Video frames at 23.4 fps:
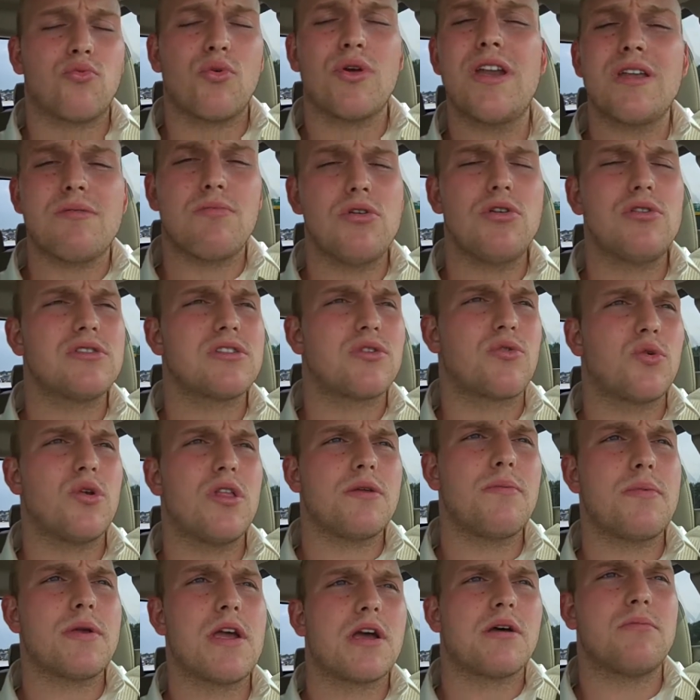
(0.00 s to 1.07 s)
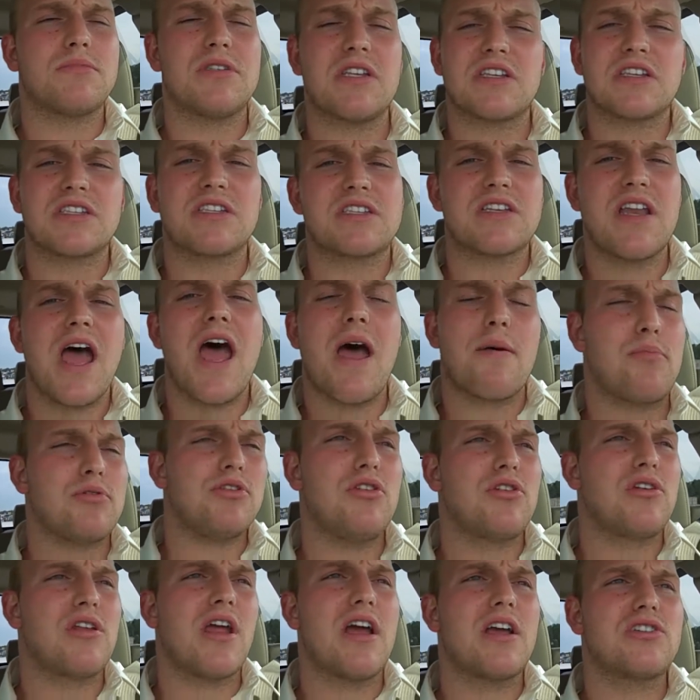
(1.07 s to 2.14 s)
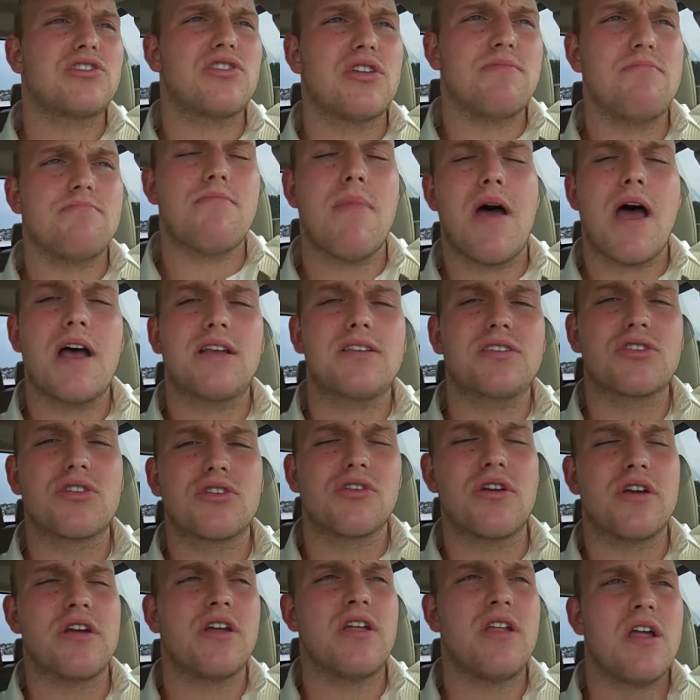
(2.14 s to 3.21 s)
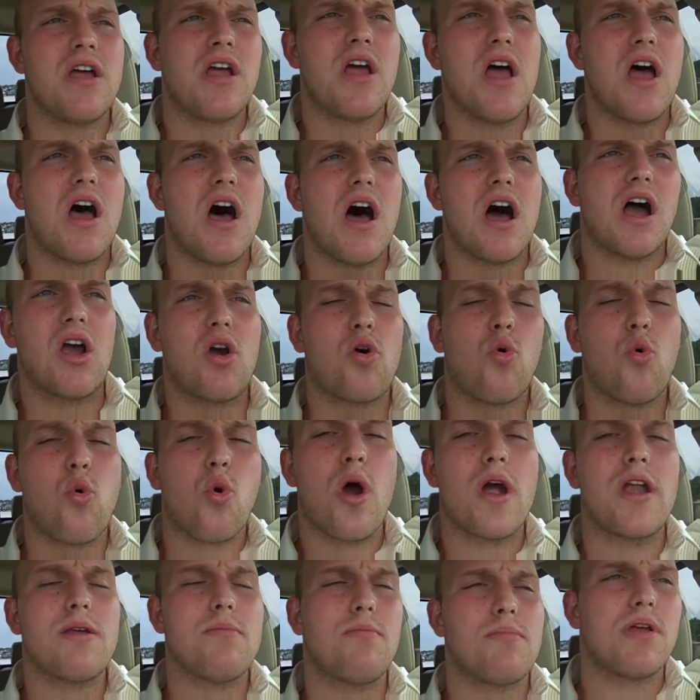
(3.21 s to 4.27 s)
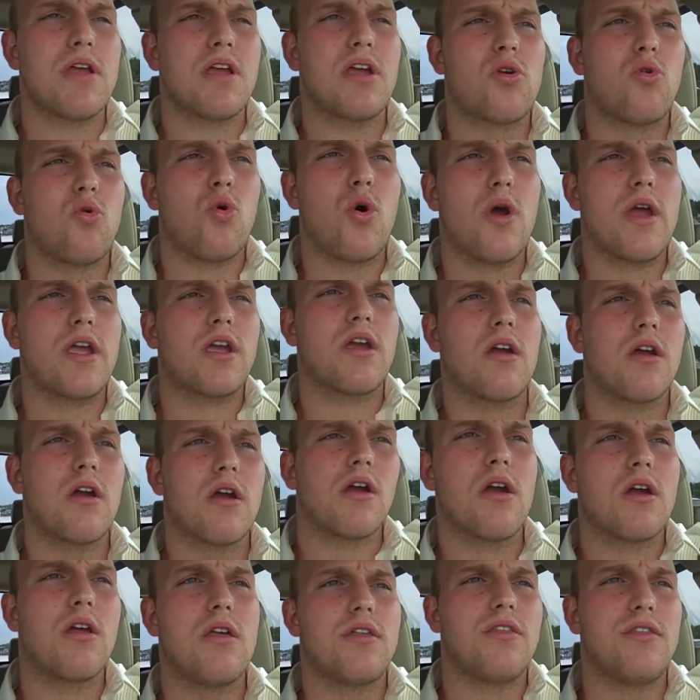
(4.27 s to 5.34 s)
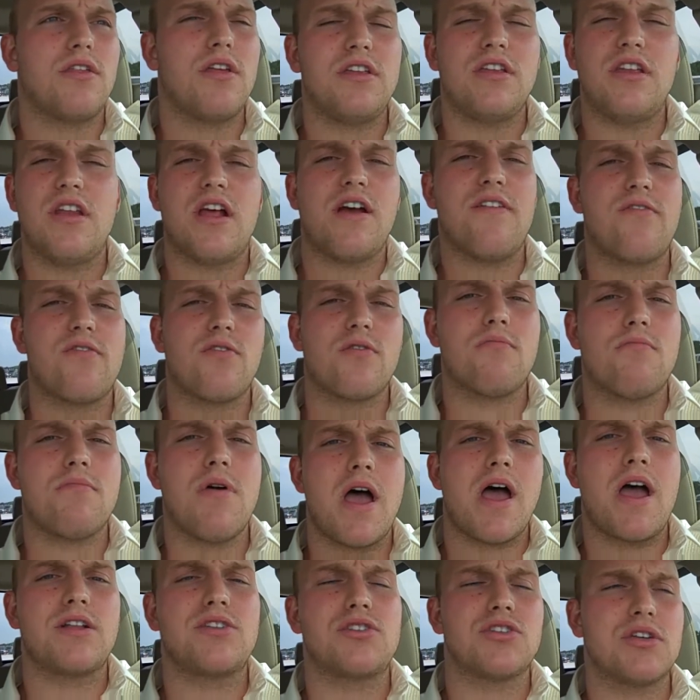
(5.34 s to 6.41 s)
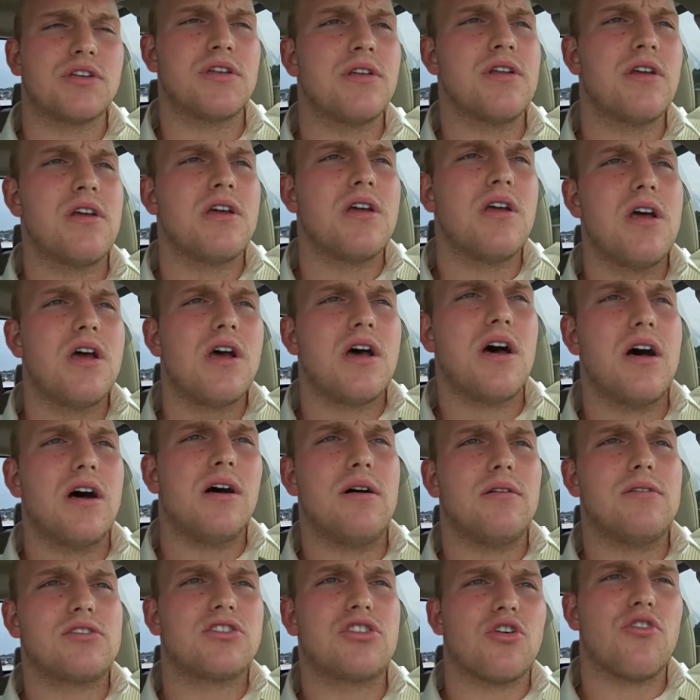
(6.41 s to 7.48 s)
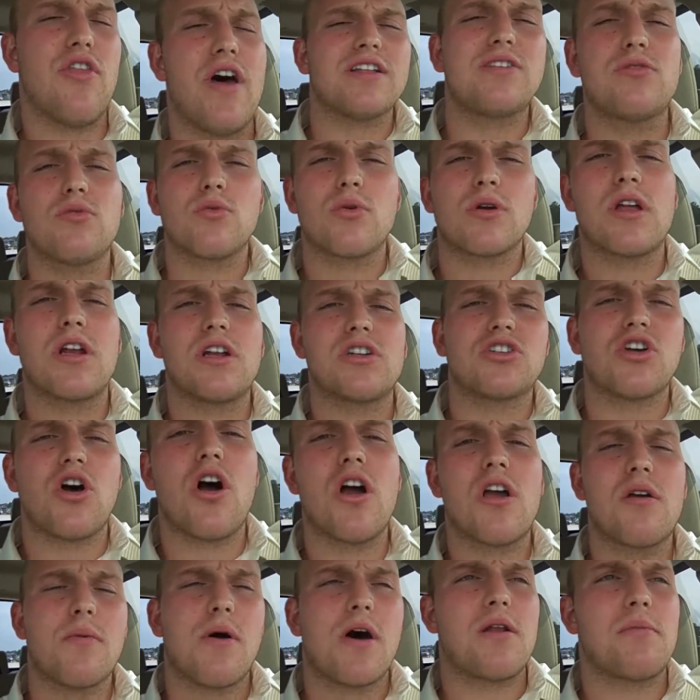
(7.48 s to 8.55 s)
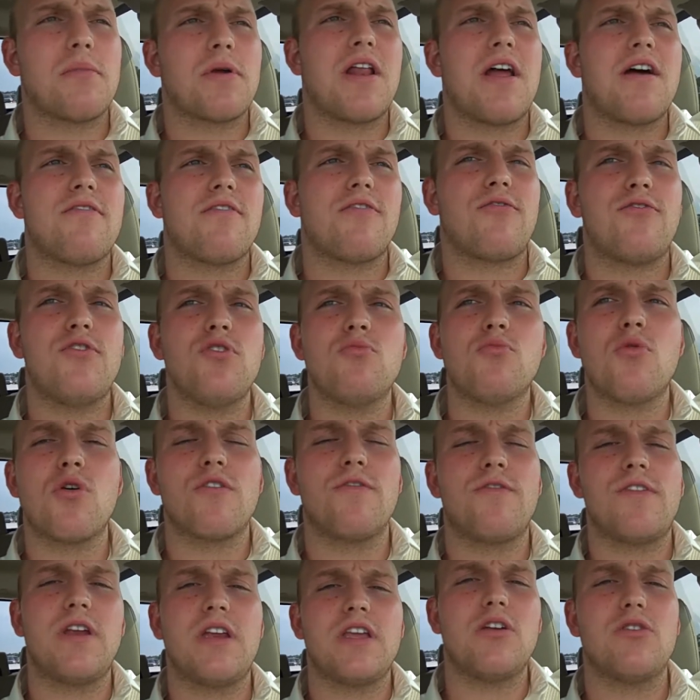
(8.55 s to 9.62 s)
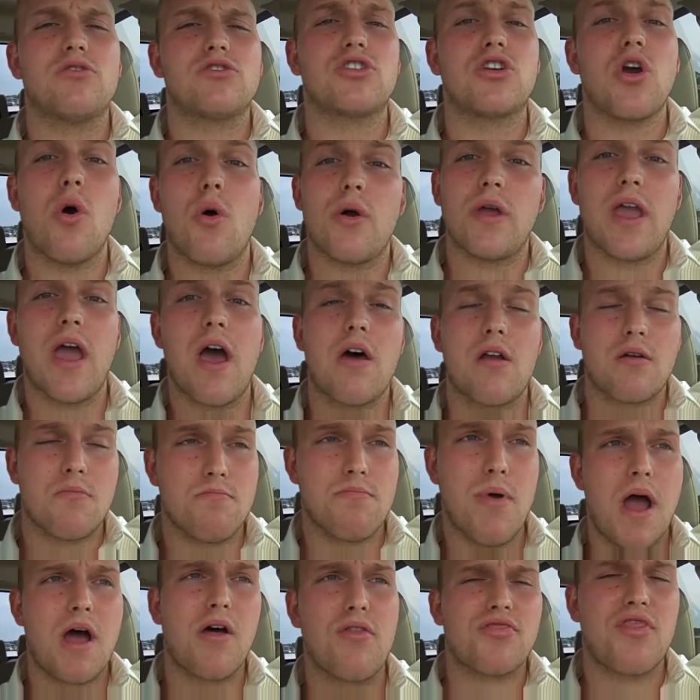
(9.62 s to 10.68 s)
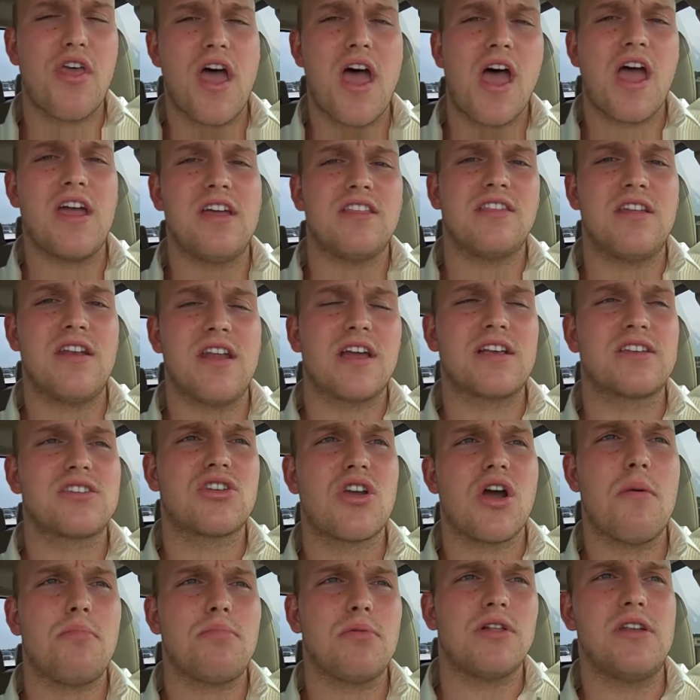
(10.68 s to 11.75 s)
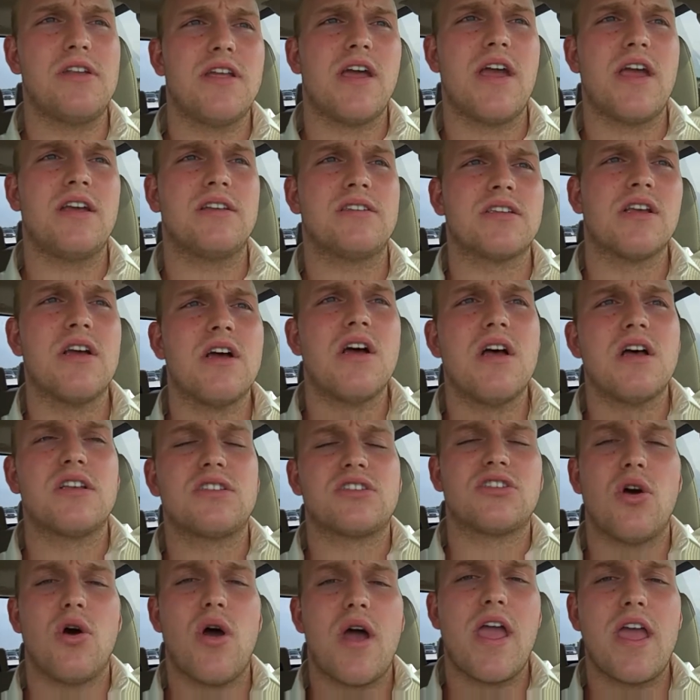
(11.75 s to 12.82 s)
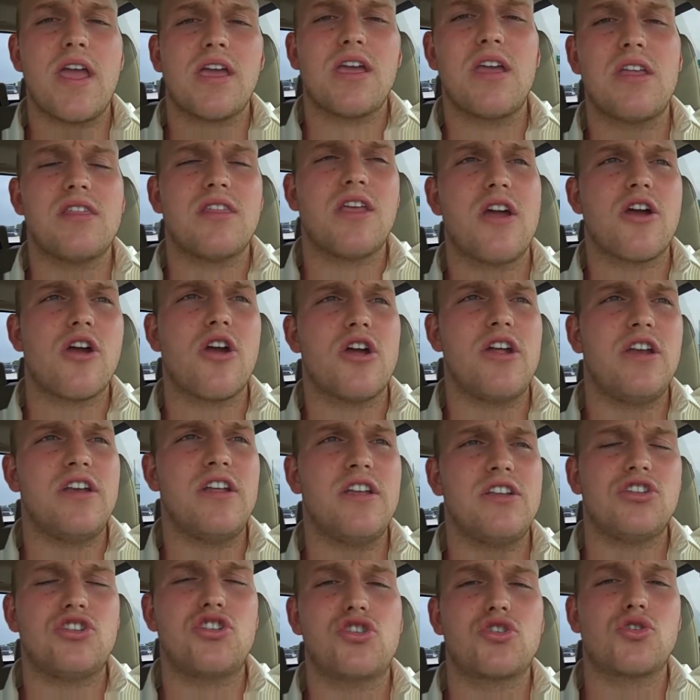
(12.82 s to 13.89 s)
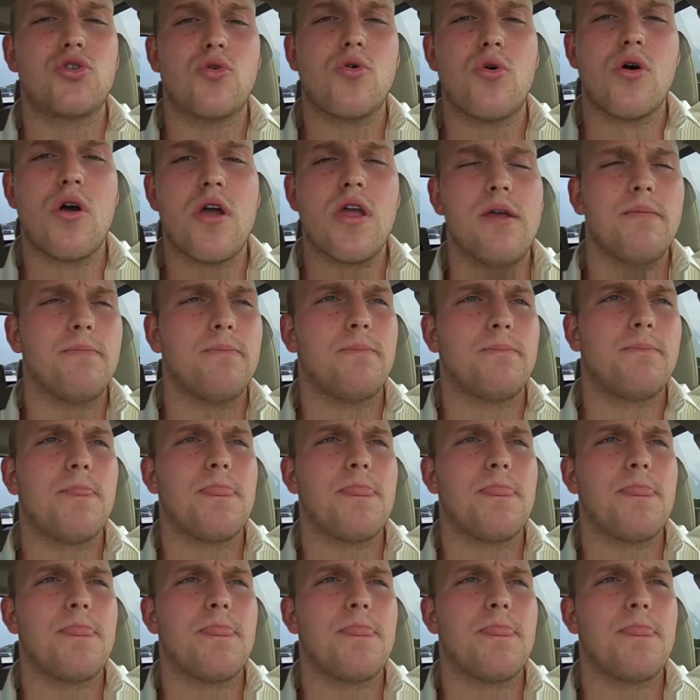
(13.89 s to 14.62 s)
reading music really becomes a snap, and you can actually master it quite a bit quicker than you'd ever imagine. So that's what we're going to talk about. I'm going to have a few more videos going out about that in the next couple of days. So hang in there and enjoy.